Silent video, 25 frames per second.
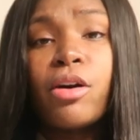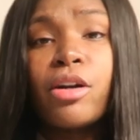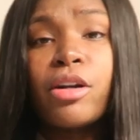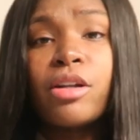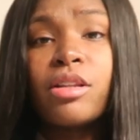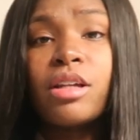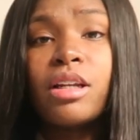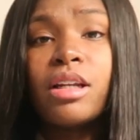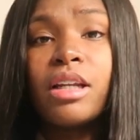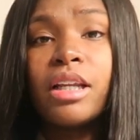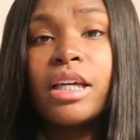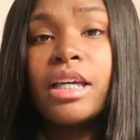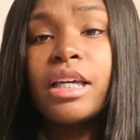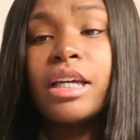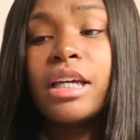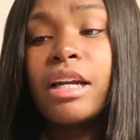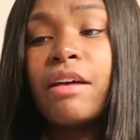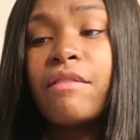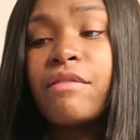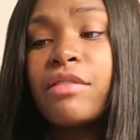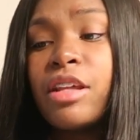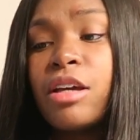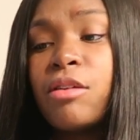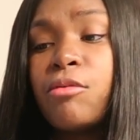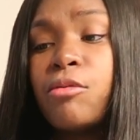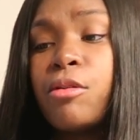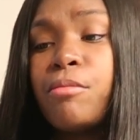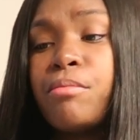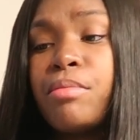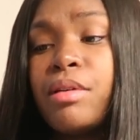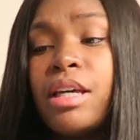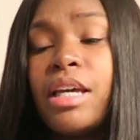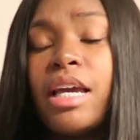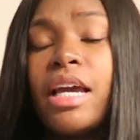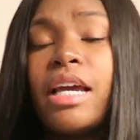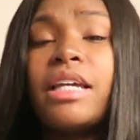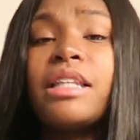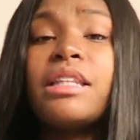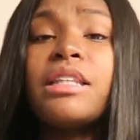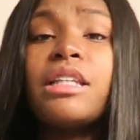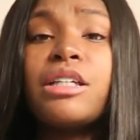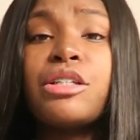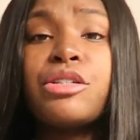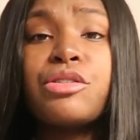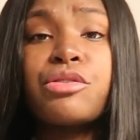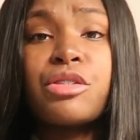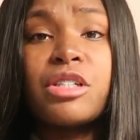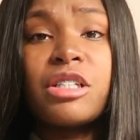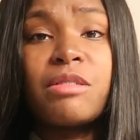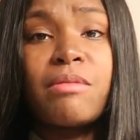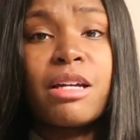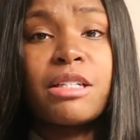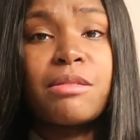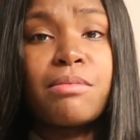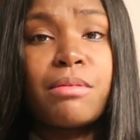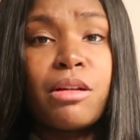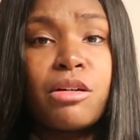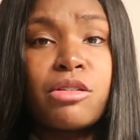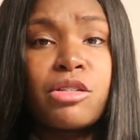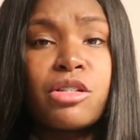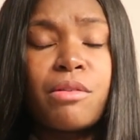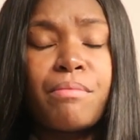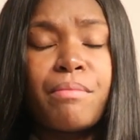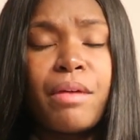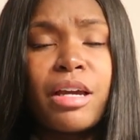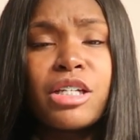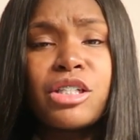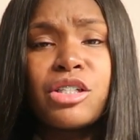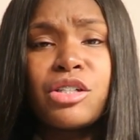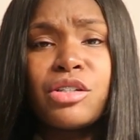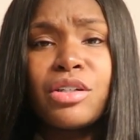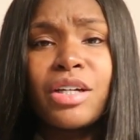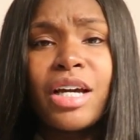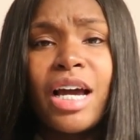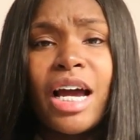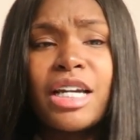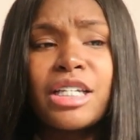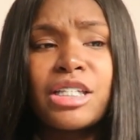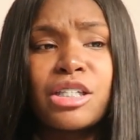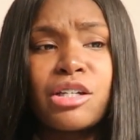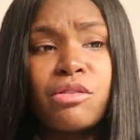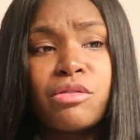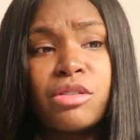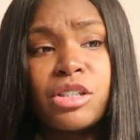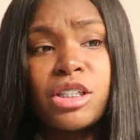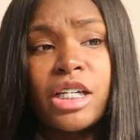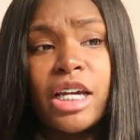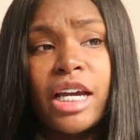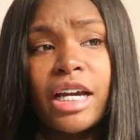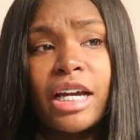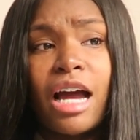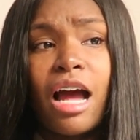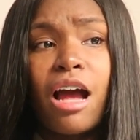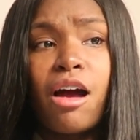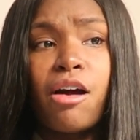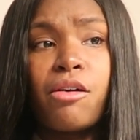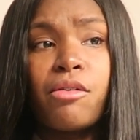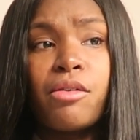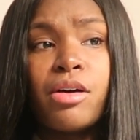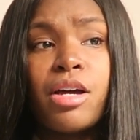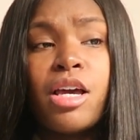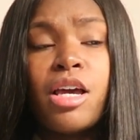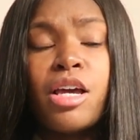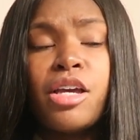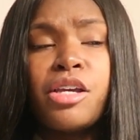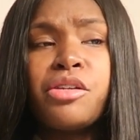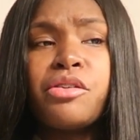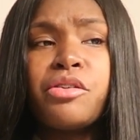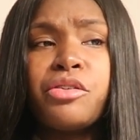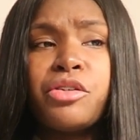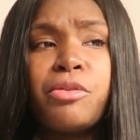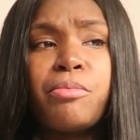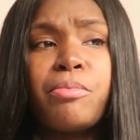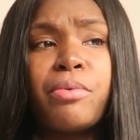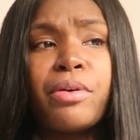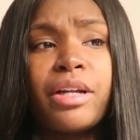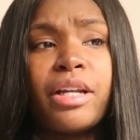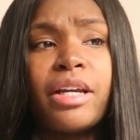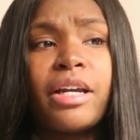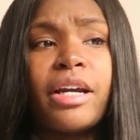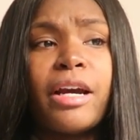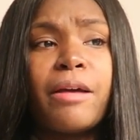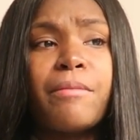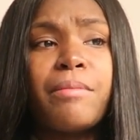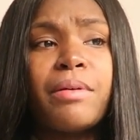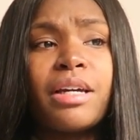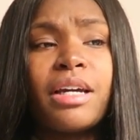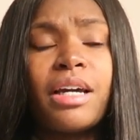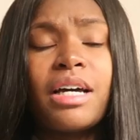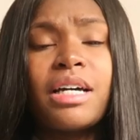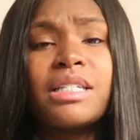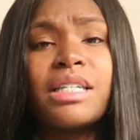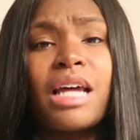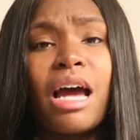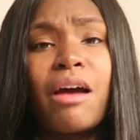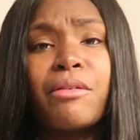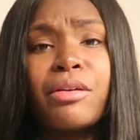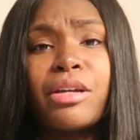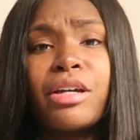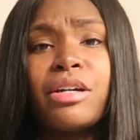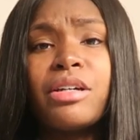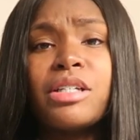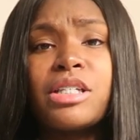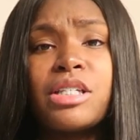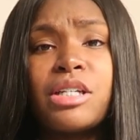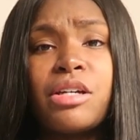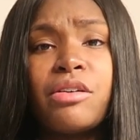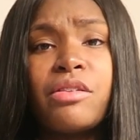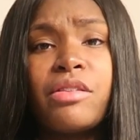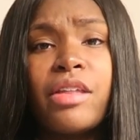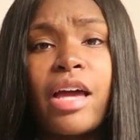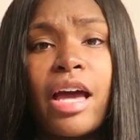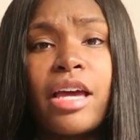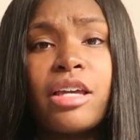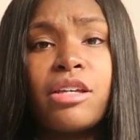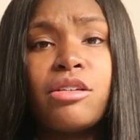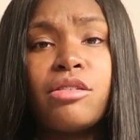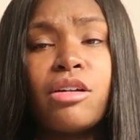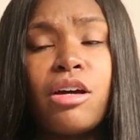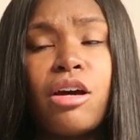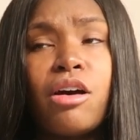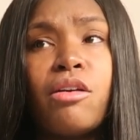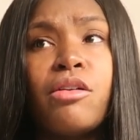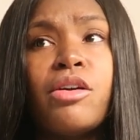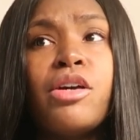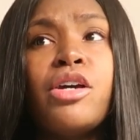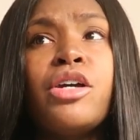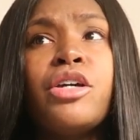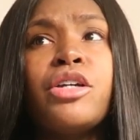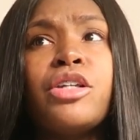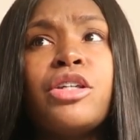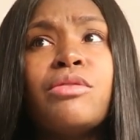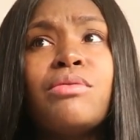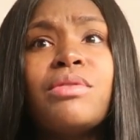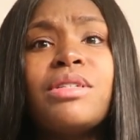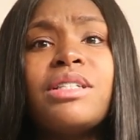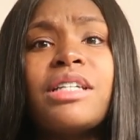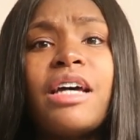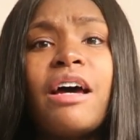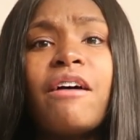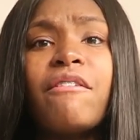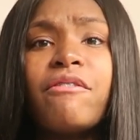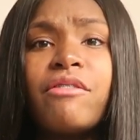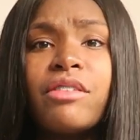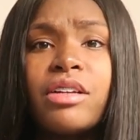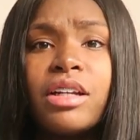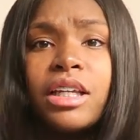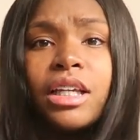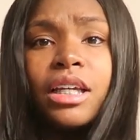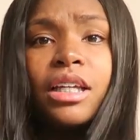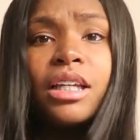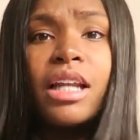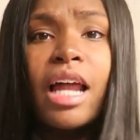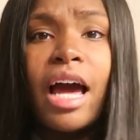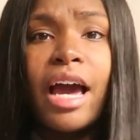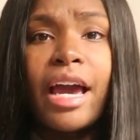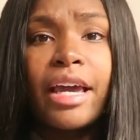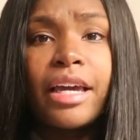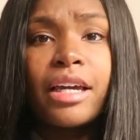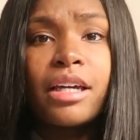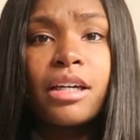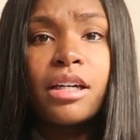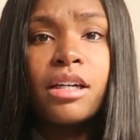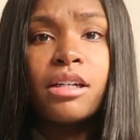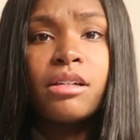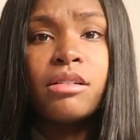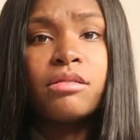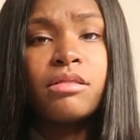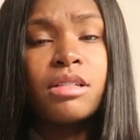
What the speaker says: order, the link and everything will be in the description box below, so make sure you guys go check out, you know, Upretty hair, because I would guarantee you that, you know, you would definitely like